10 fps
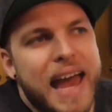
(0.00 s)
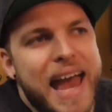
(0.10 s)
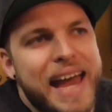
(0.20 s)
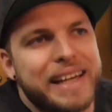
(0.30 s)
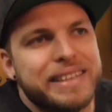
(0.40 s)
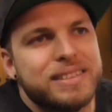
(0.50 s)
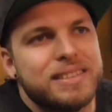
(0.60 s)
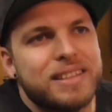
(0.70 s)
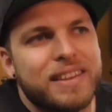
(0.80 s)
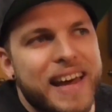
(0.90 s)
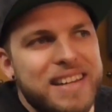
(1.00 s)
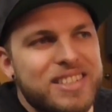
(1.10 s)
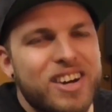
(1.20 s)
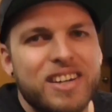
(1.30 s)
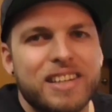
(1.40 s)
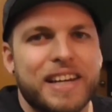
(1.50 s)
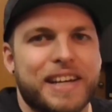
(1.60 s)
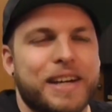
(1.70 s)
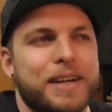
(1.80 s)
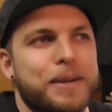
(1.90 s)
and that's kind of
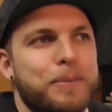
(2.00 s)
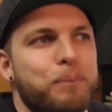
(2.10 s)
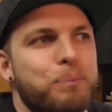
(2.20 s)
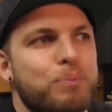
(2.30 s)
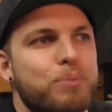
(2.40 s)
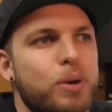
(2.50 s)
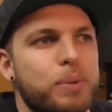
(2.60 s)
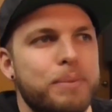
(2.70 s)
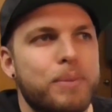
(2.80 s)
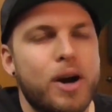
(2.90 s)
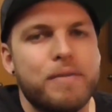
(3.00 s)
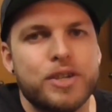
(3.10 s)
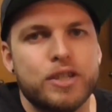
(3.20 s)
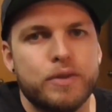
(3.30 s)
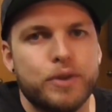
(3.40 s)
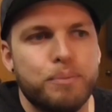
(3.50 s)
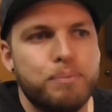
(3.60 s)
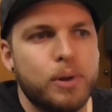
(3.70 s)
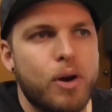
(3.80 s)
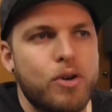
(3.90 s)
like probably my version of a
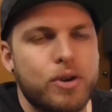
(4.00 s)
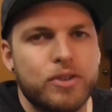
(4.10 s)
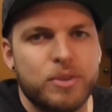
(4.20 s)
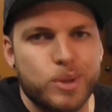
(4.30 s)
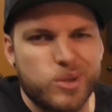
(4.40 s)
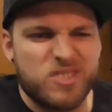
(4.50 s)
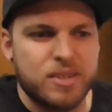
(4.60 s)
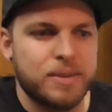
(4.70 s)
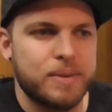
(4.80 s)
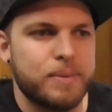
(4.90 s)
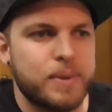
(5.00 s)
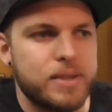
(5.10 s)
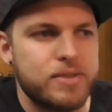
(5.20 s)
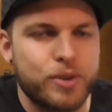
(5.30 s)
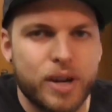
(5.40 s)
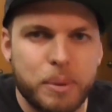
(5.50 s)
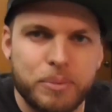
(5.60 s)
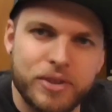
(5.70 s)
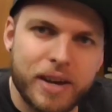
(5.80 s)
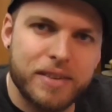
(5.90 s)
blog because I'm just Instagram
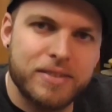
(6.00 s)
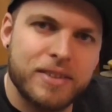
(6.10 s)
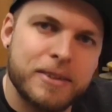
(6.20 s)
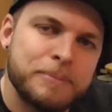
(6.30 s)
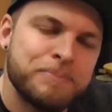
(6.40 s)
obsessed.